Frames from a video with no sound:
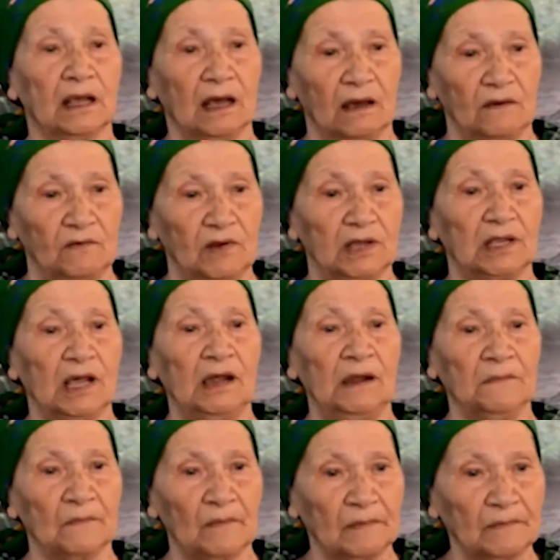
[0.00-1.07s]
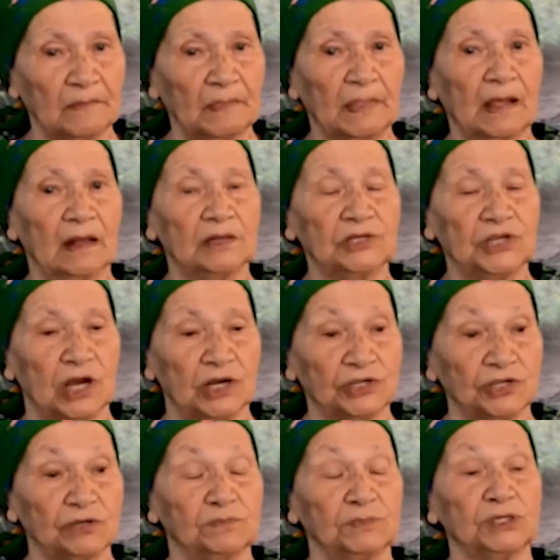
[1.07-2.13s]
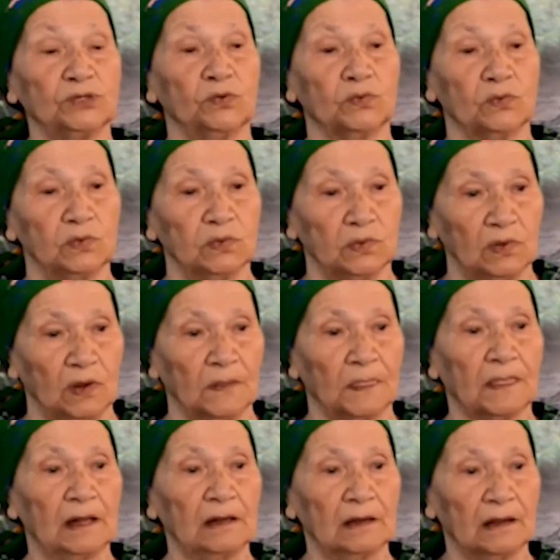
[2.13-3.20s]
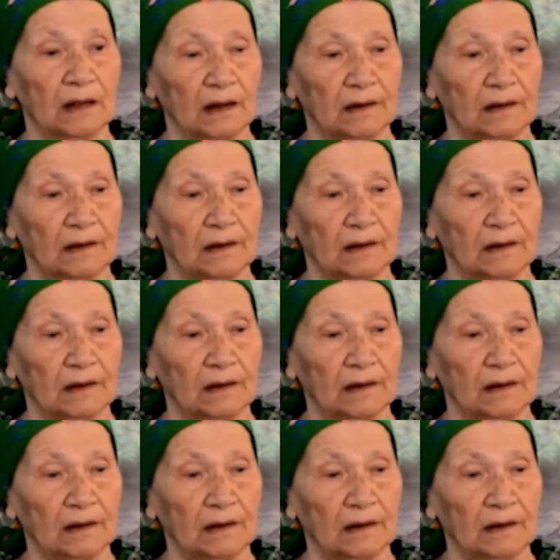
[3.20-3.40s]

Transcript: When winter came, I was in the 1st grade.